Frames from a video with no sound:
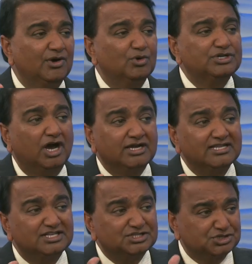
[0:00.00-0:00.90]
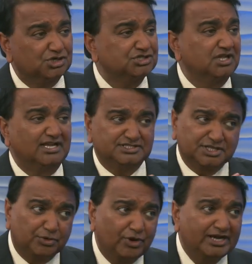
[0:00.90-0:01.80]
we're talking the Searchlight,
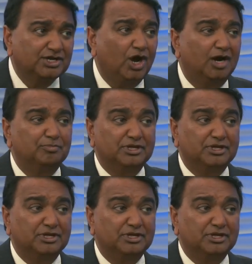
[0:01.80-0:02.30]
the red carpet,